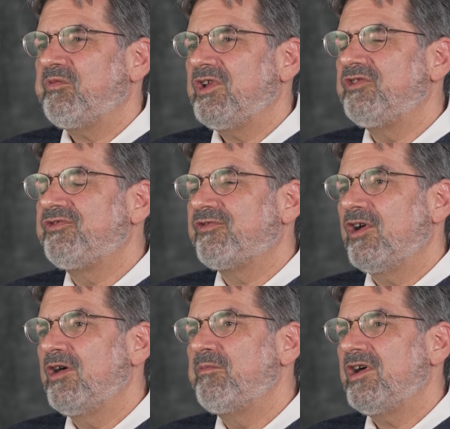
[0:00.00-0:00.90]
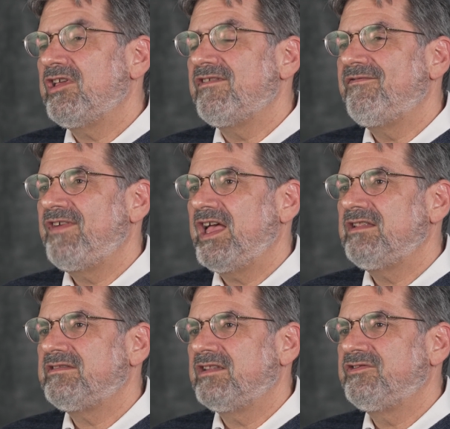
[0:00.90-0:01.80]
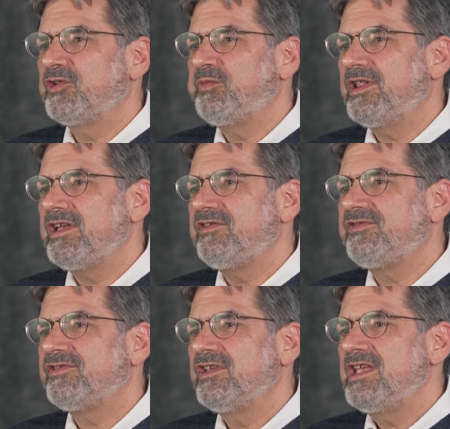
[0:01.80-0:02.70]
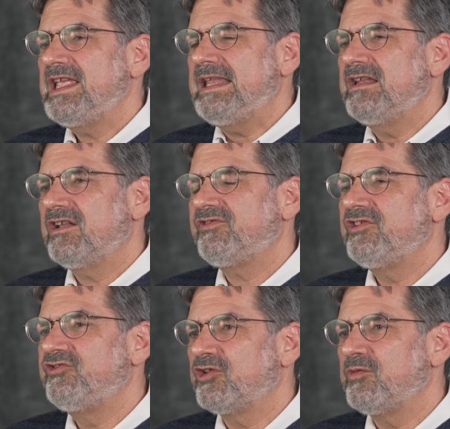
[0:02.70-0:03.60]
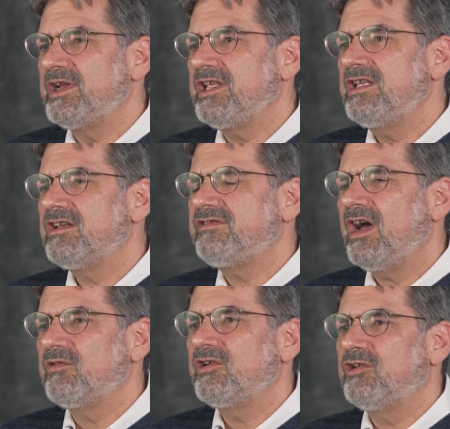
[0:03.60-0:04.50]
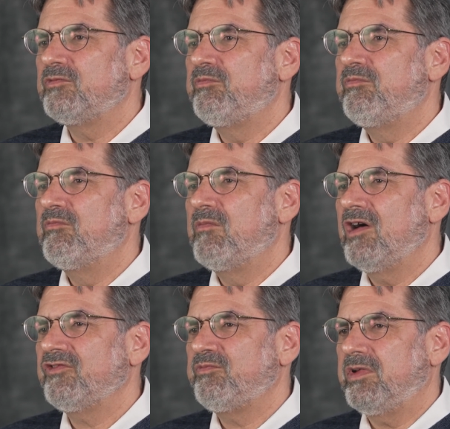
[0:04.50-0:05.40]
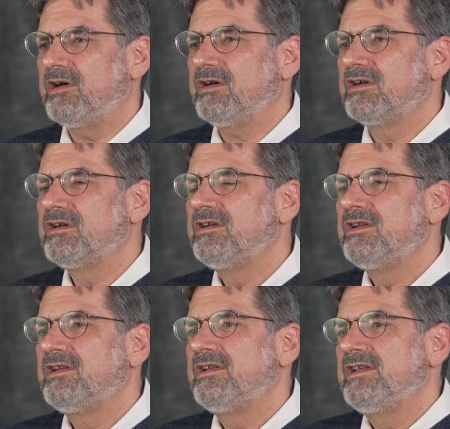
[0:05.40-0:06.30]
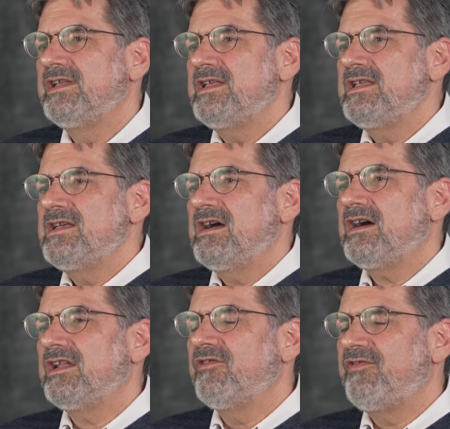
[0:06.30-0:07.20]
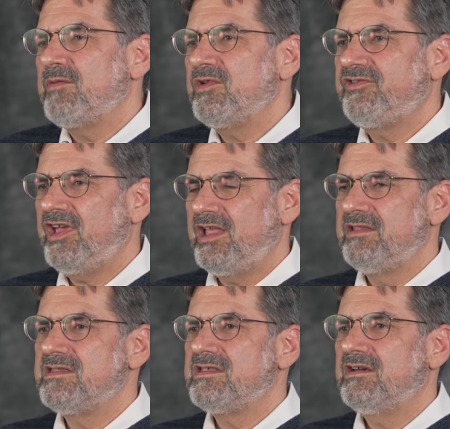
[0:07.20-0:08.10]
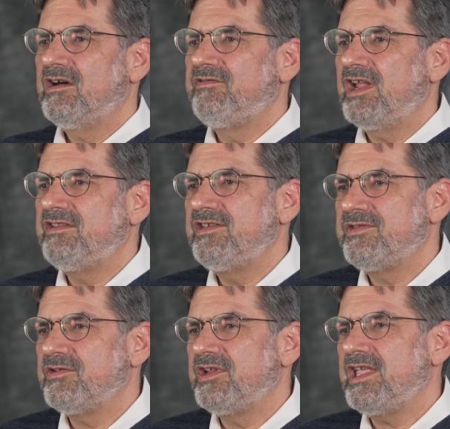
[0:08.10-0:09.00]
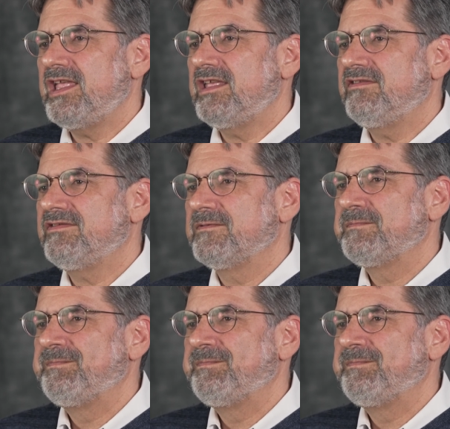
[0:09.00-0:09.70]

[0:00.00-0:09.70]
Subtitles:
is from an event that took place in Nazi Germany, a town called Mosbach, on November 10th of 1938.